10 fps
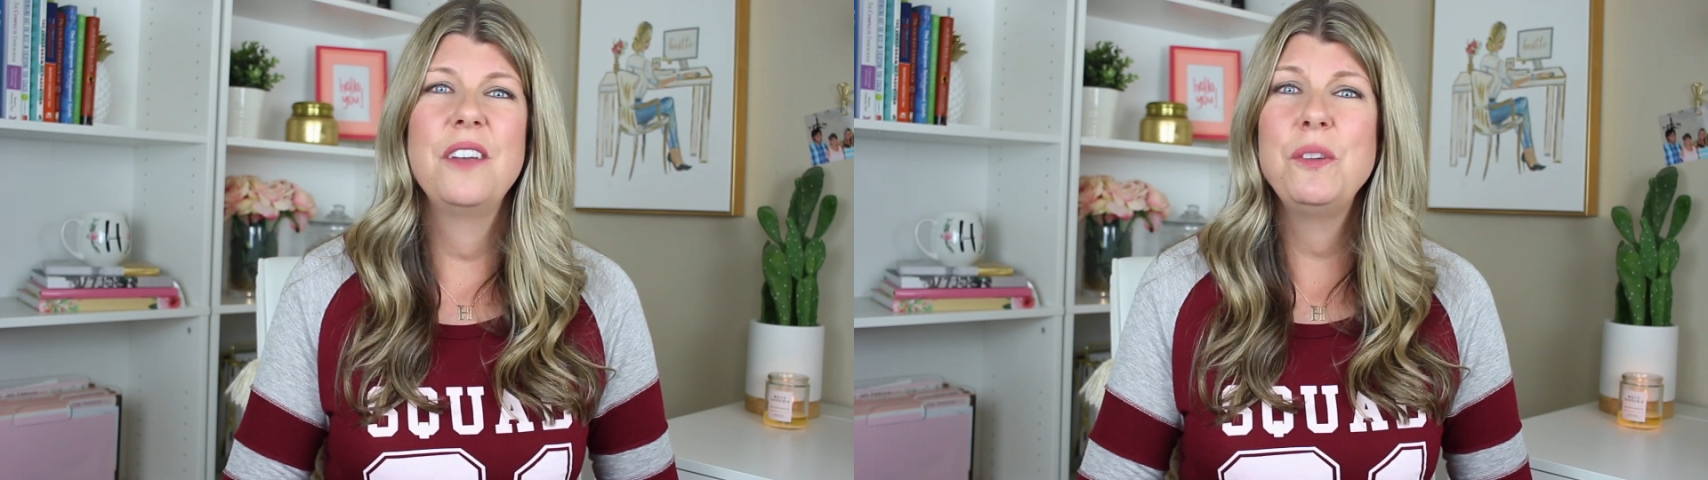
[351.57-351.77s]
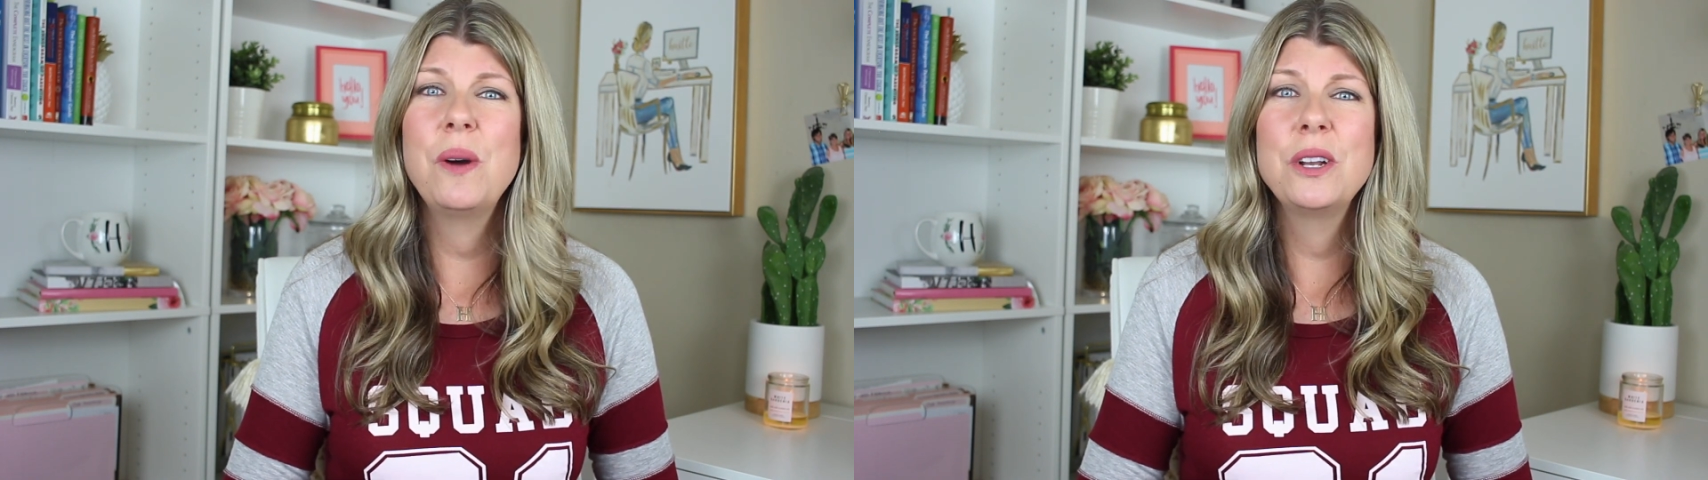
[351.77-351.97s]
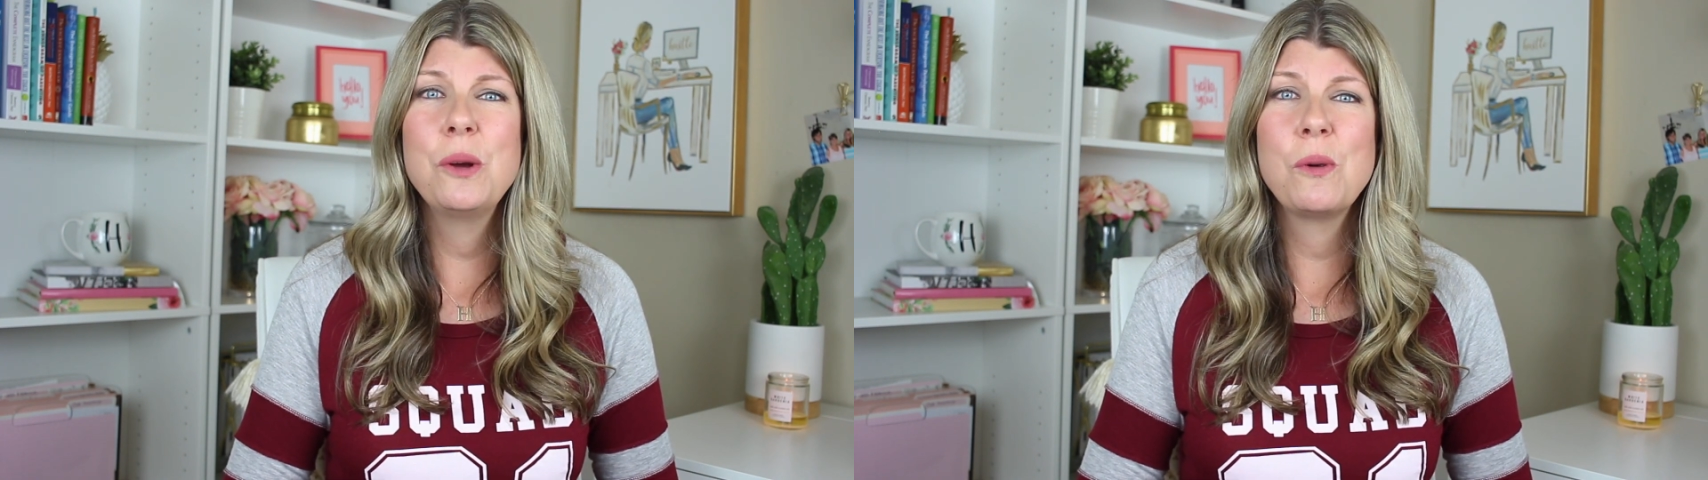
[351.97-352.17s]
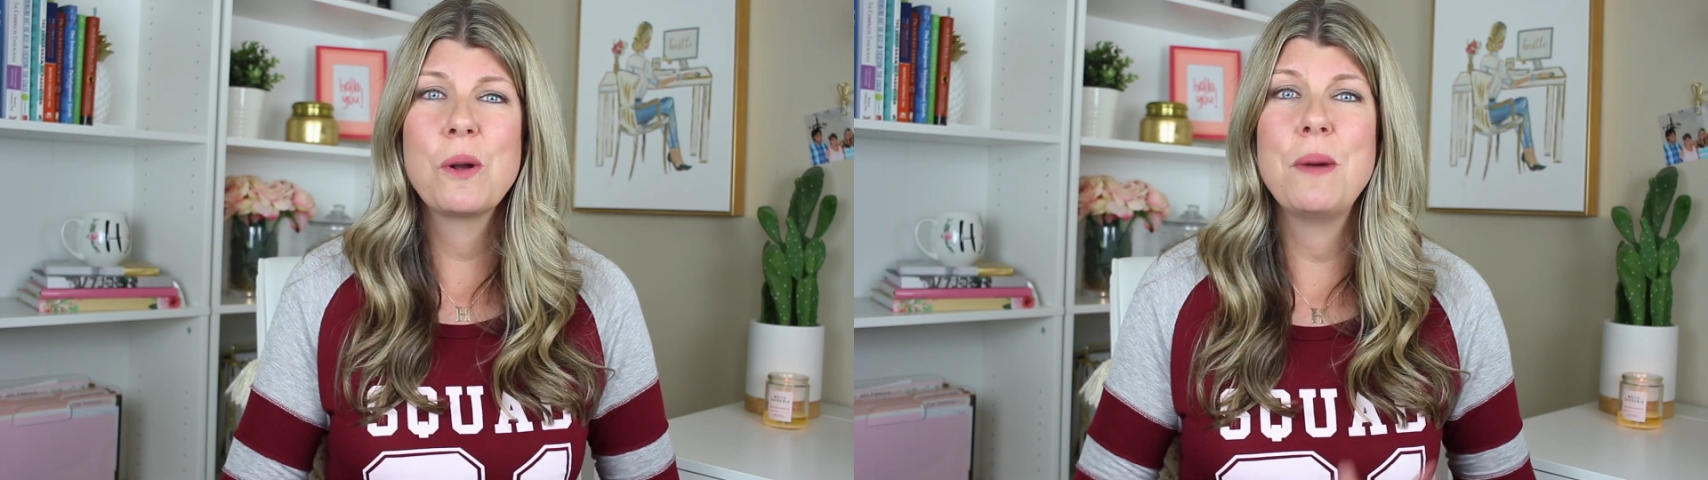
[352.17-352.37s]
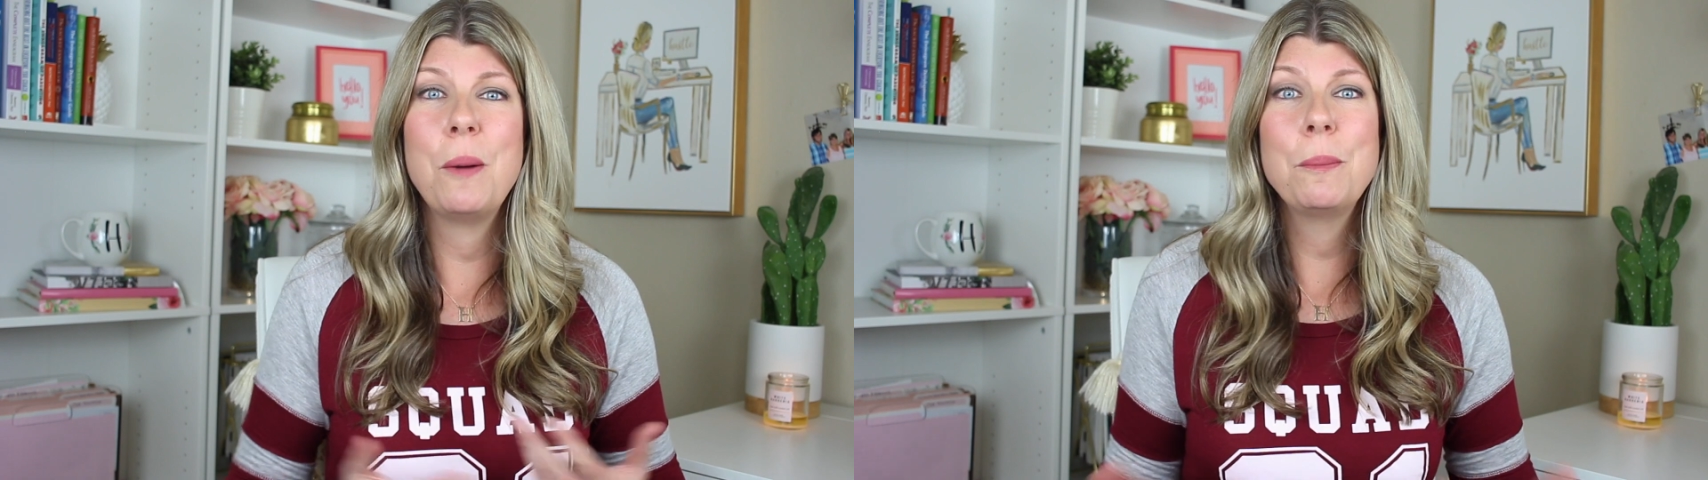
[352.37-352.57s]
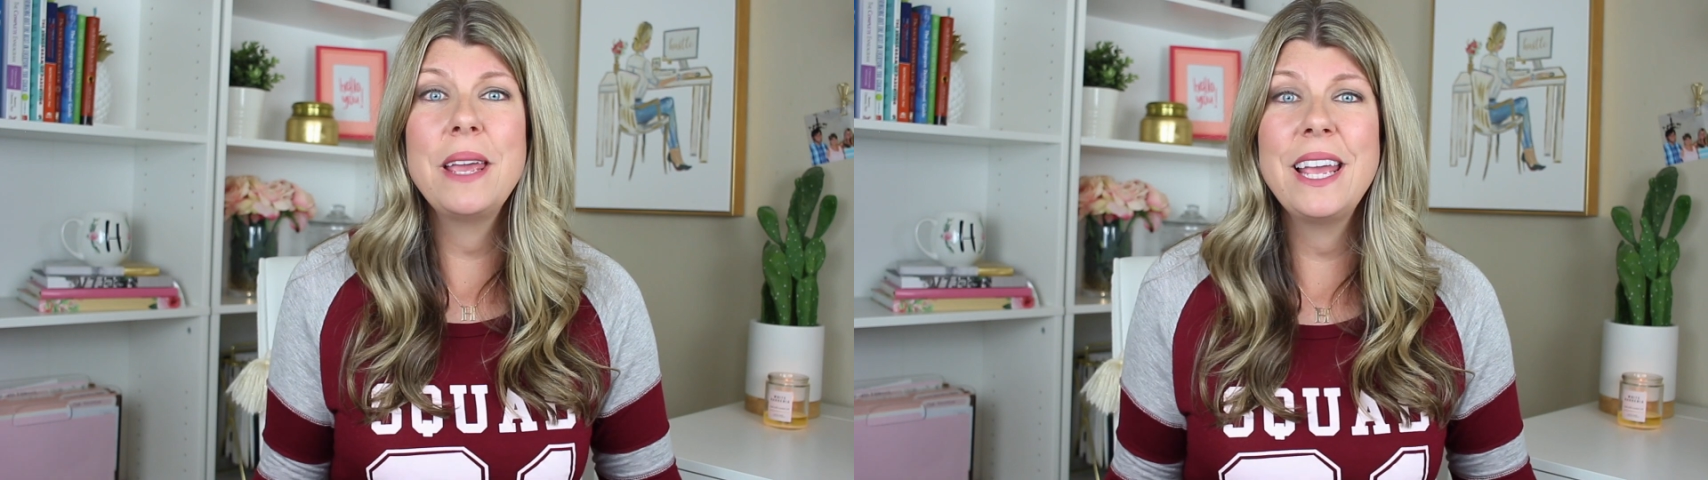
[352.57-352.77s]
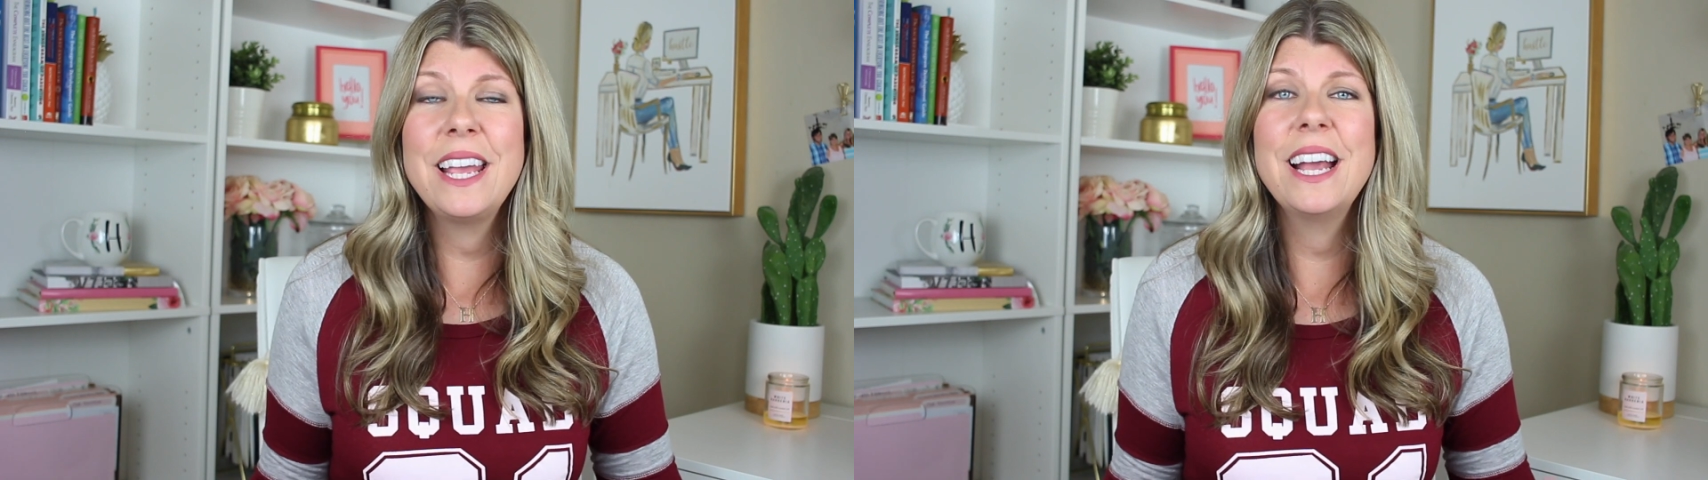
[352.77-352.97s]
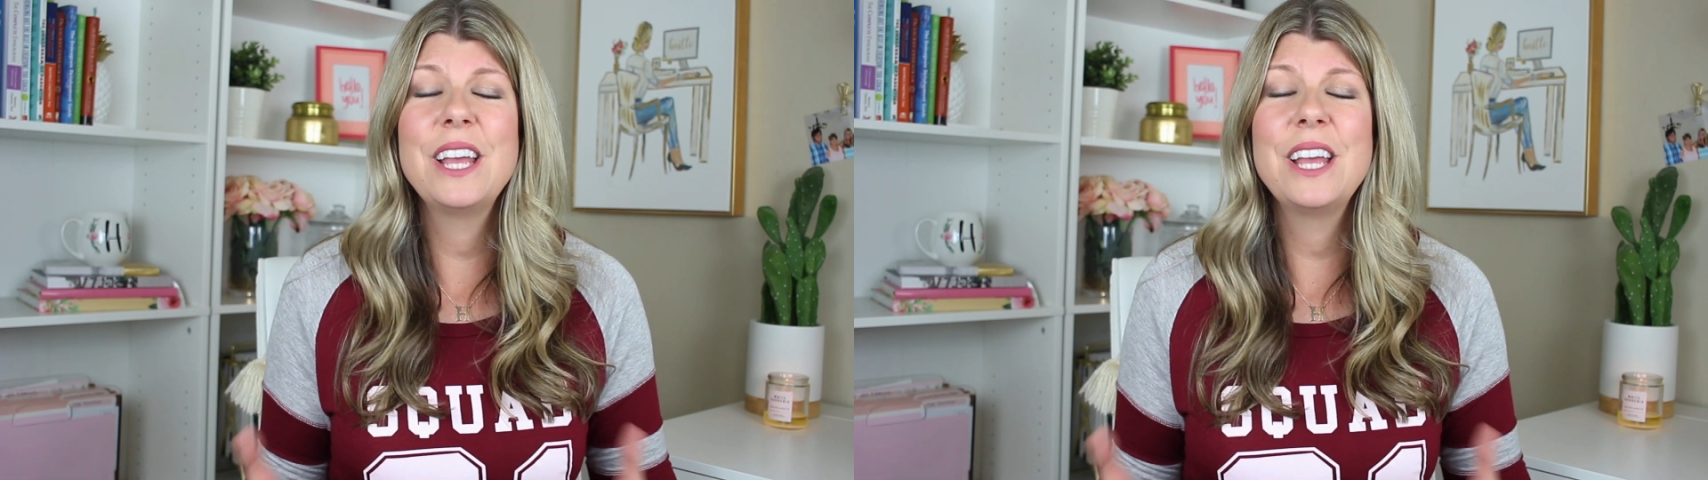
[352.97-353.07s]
If you want to know more about me,